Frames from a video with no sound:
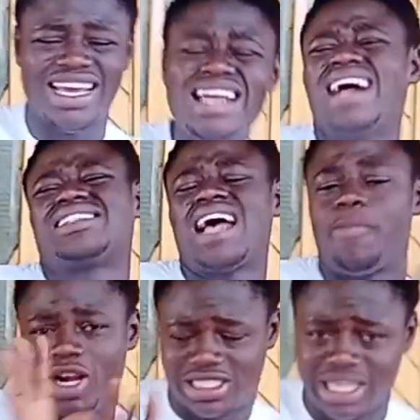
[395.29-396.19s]
either a
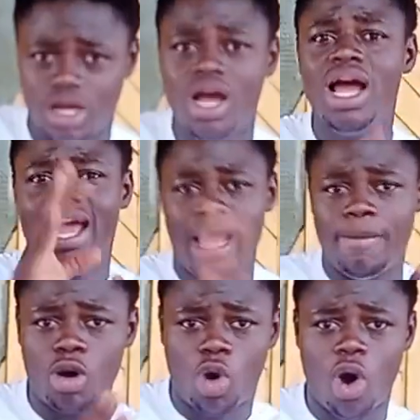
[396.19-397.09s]
branch and
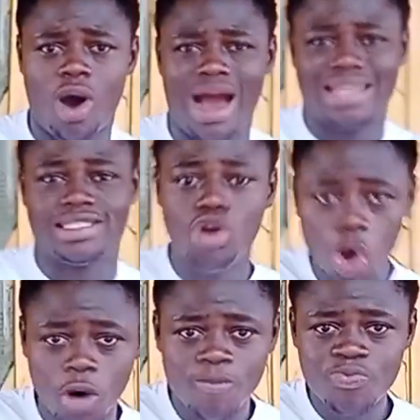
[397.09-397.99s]
ever call as a
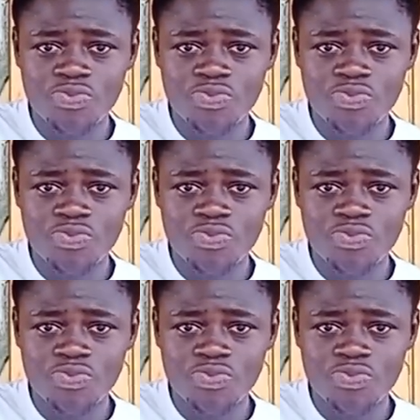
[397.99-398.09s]
loan.